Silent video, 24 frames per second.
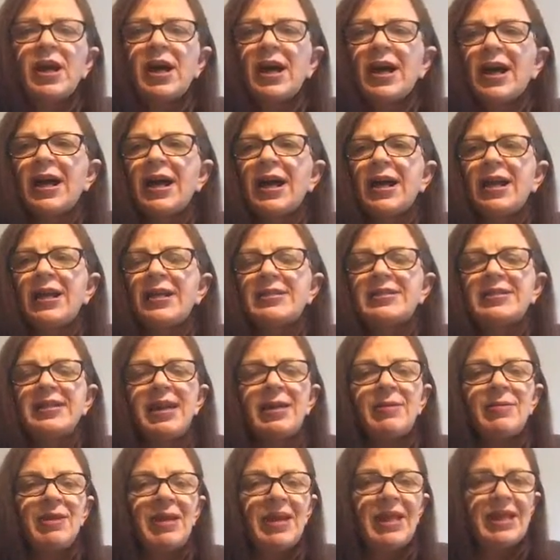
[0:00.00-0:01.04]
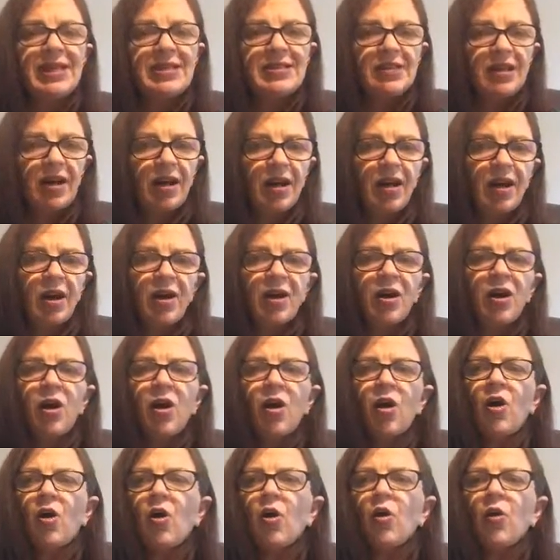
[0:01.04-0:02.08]
a team leader,
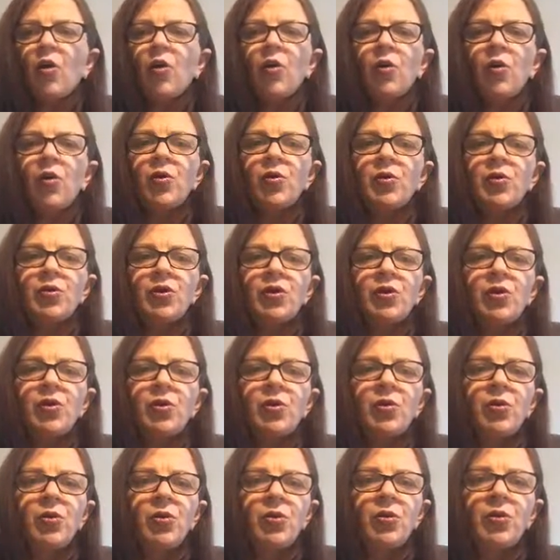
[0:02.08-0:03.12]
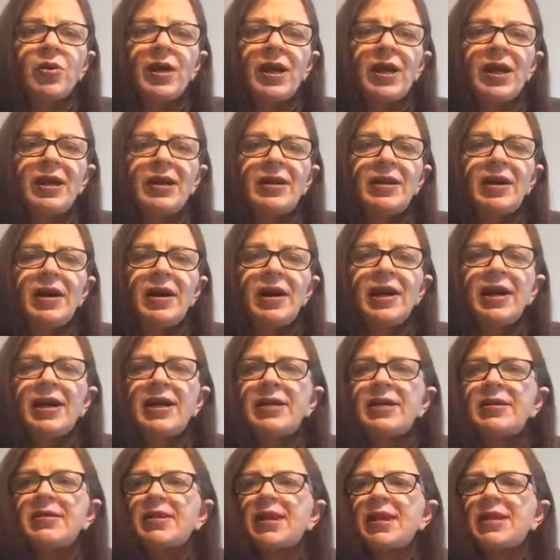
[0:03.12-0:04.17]
or you're in
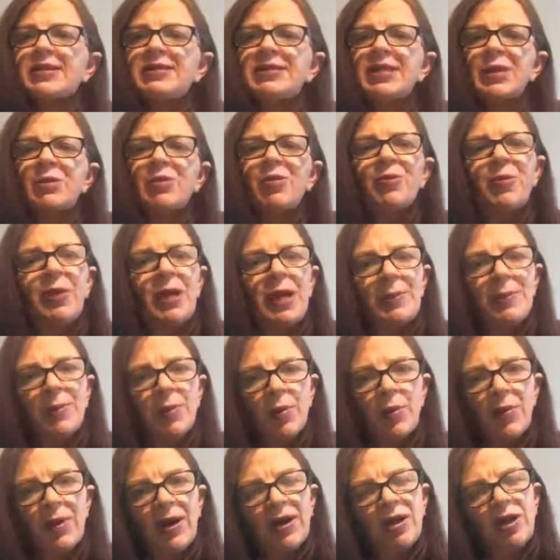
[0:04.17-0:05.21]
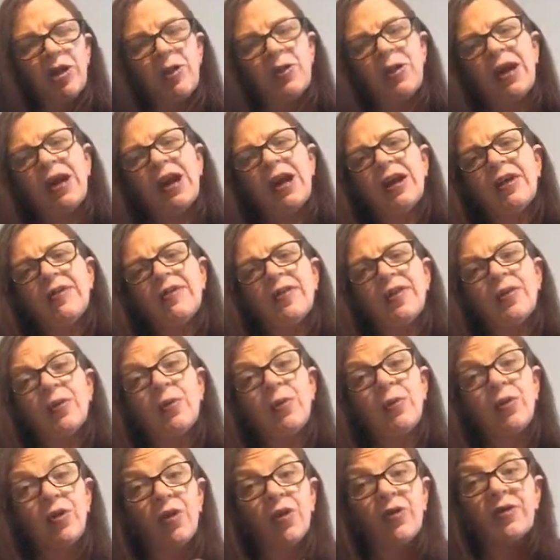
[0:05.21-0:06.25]
a team of people where you have an
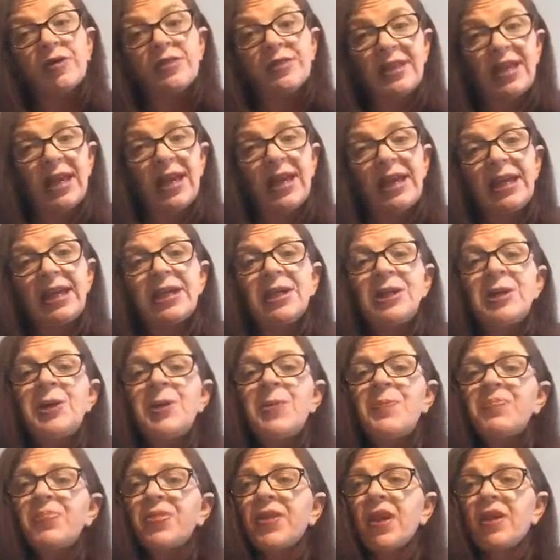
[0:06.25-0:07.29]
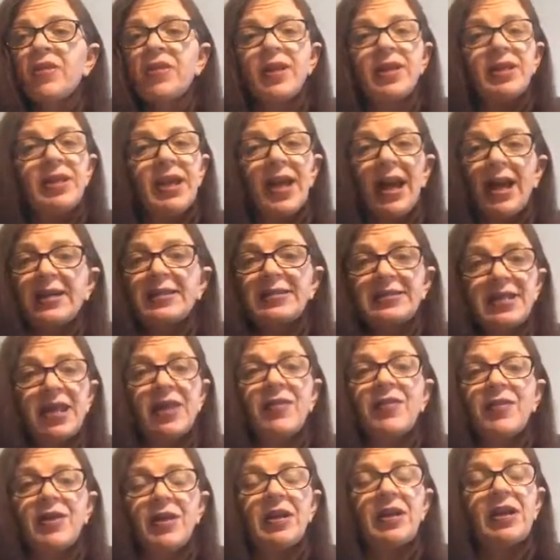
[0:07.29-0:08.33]
authority, then yeah,
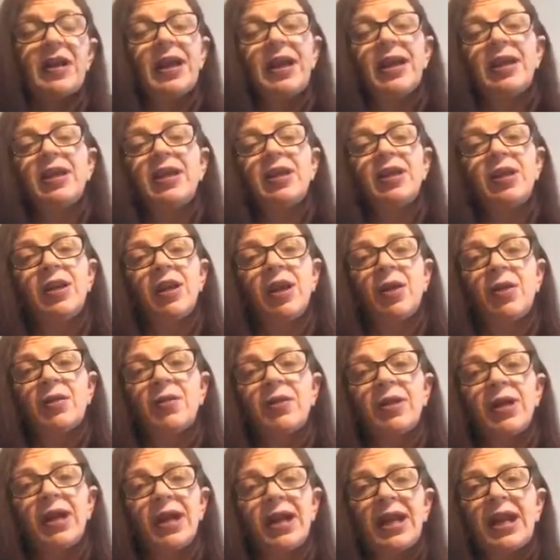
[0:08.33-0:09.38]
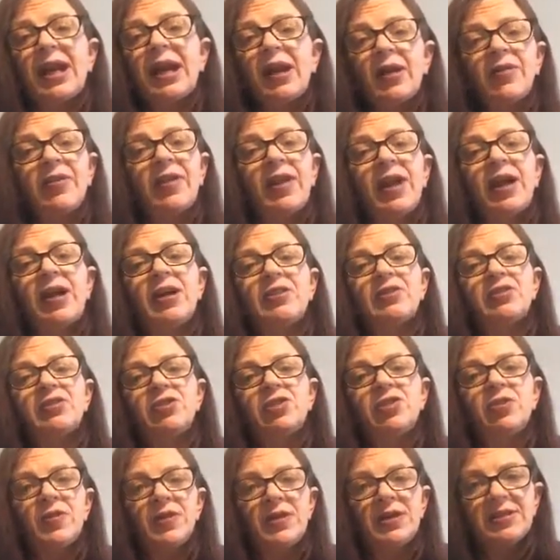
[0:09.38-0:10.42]
definitely, you know, get it out there,
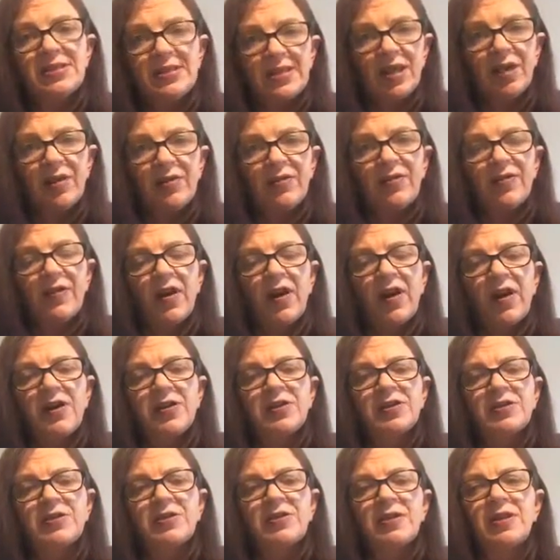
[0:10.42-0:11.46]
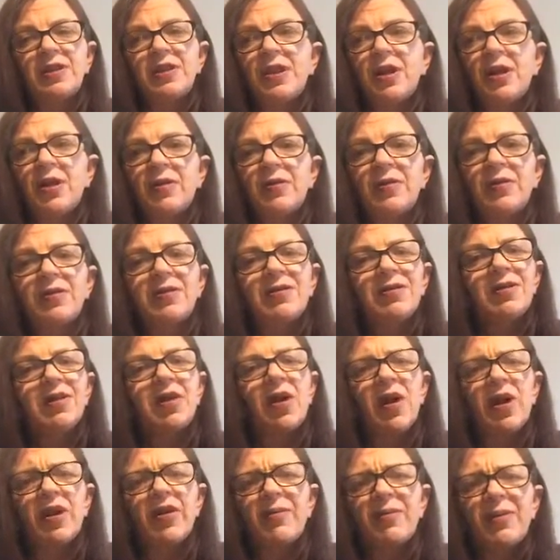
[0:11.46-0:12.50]
do it yourself first, you know,
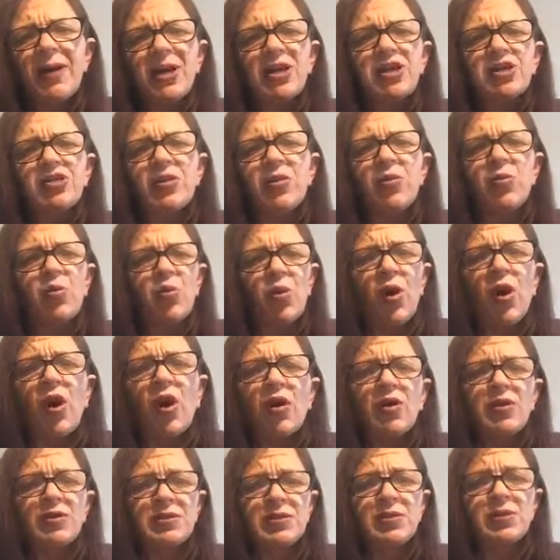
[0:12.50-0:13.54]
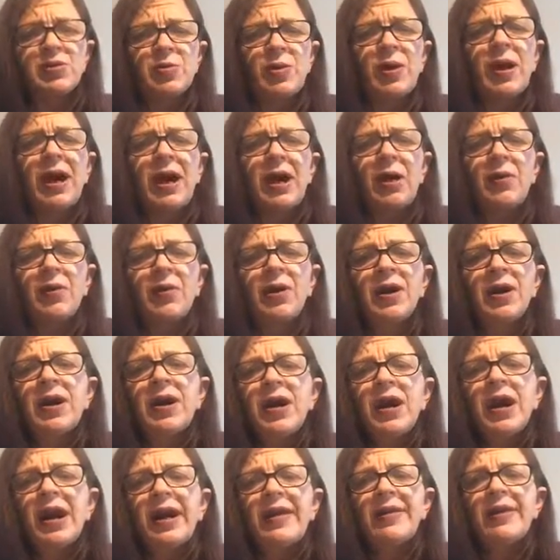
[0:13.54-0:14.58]
kind of make sure it works as well.
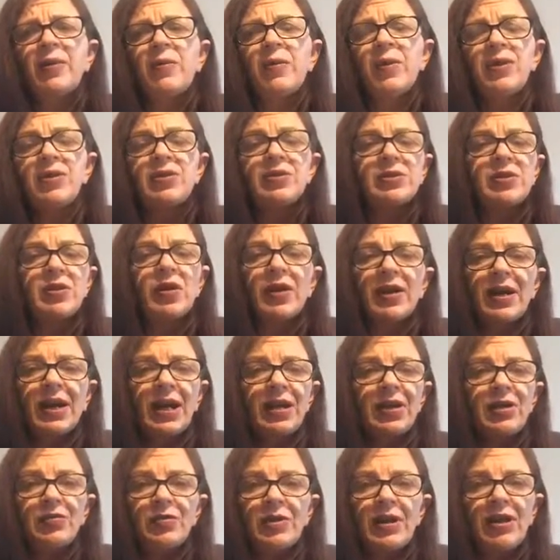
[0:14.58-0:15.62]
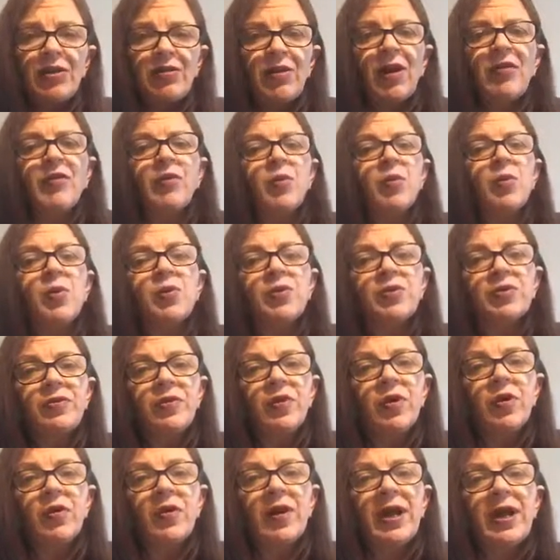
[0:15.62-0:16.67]
And then when you start getting the really great rewards
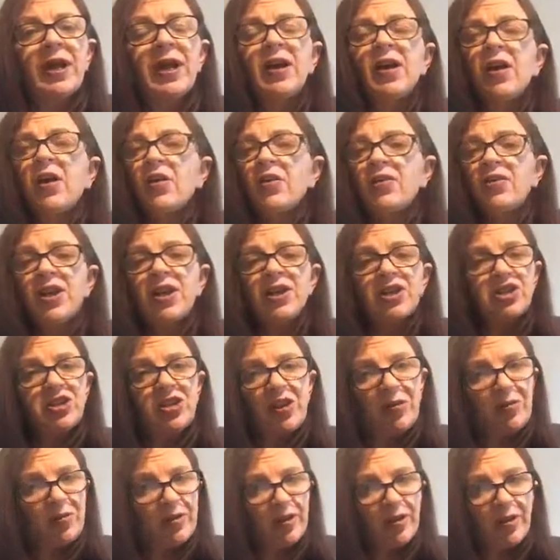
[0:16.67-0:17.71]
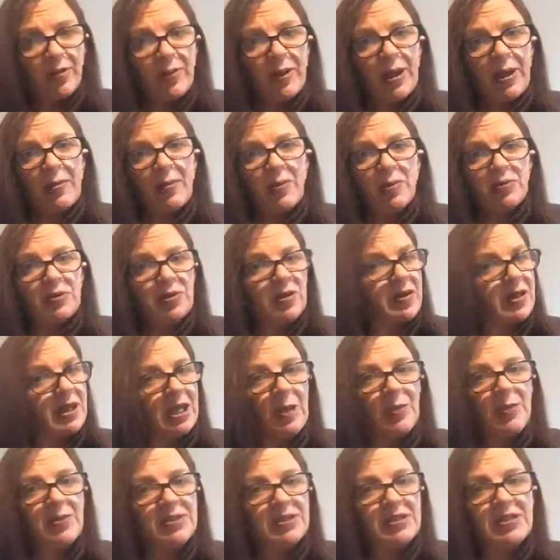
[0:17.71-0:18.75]
for it, then share it with other people, don't
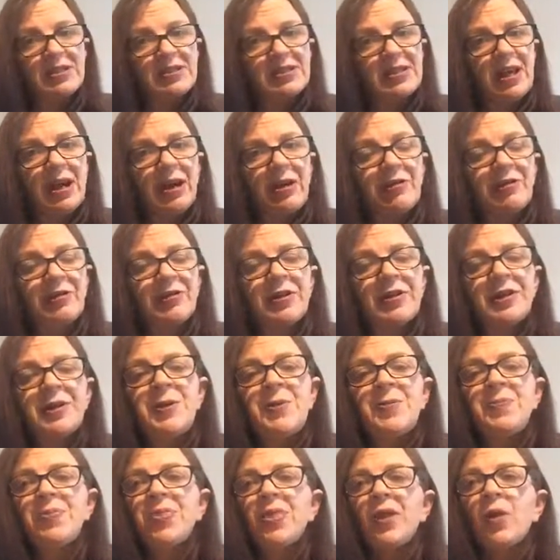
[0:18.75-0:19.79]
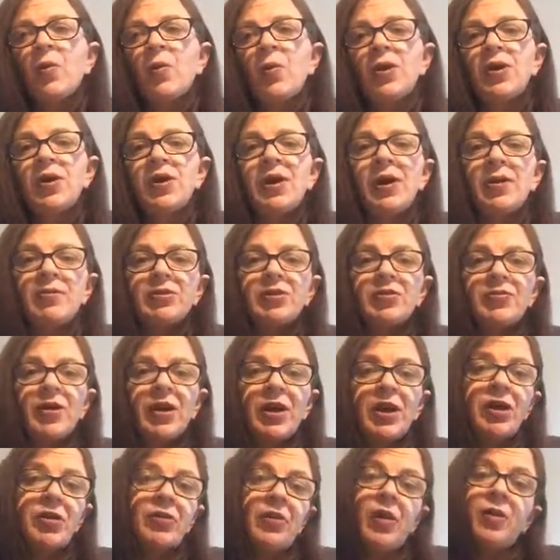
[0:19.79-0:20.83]
keep it to yourself. When you come to
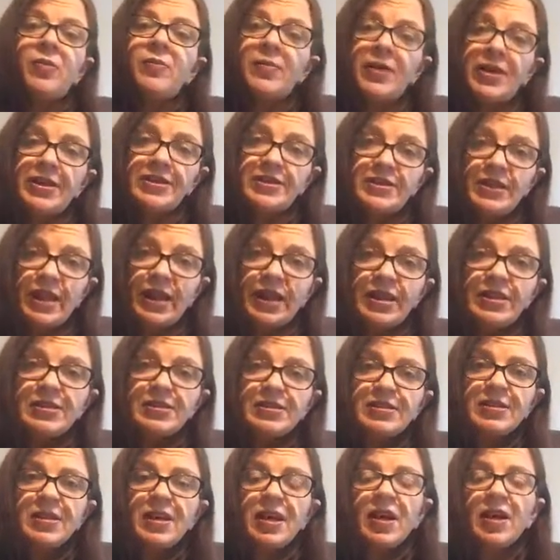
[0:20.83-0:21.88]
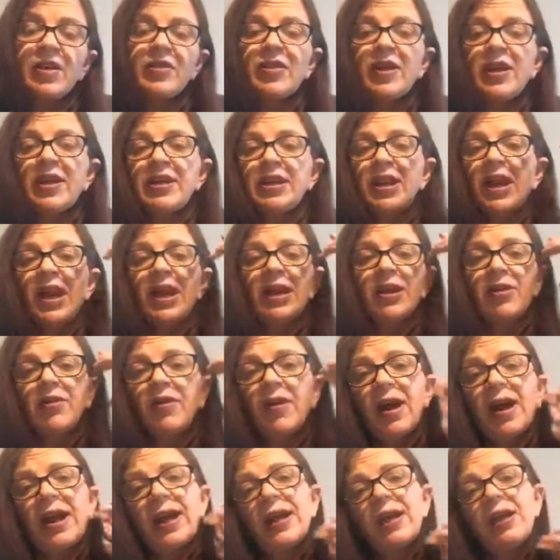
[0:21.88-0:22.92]
running your own business, then yeah,
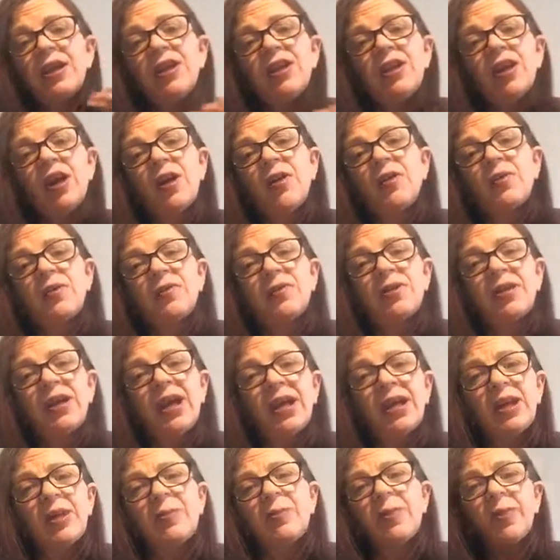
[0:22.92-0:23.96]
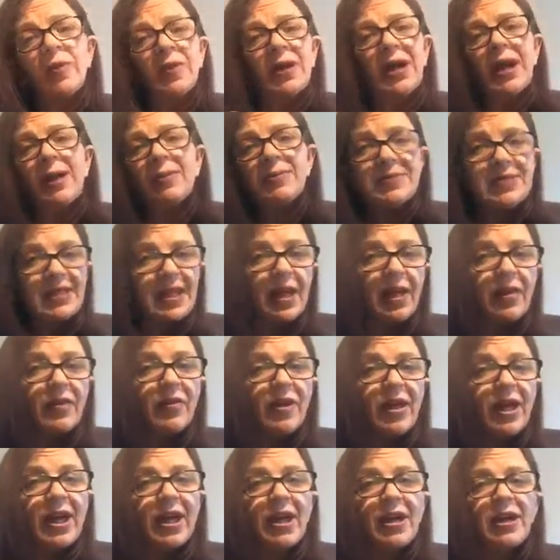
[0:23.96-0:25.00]
great, you know, get your boot camps out
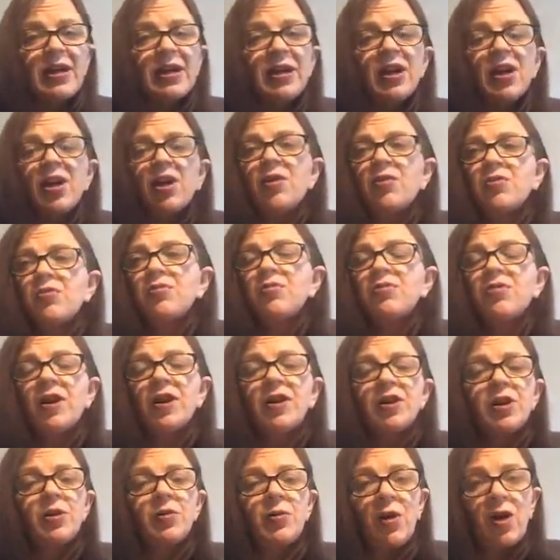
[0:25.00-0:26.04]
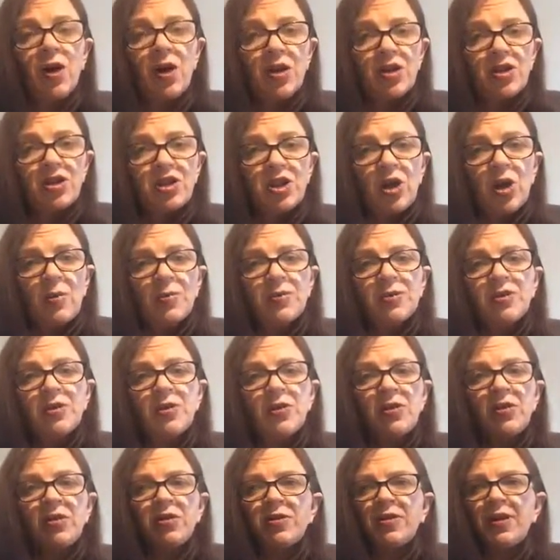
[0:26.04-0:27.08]
there, run your workshops, do
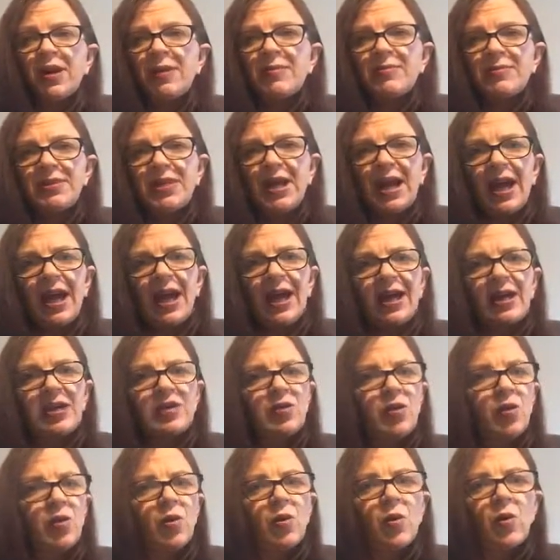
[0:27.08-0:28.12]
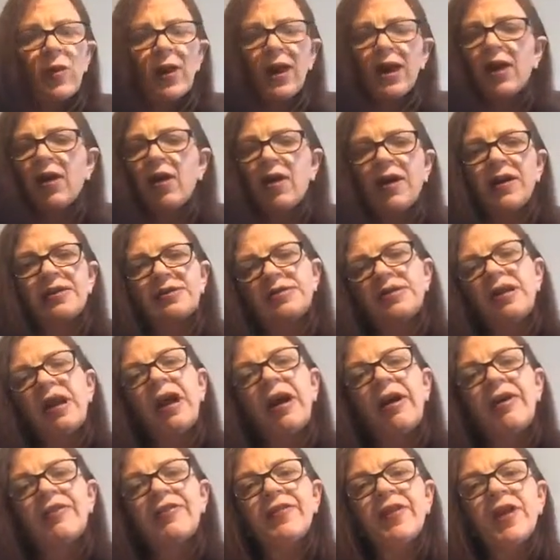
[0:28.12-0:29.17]
your theme days, all that kind of stuff.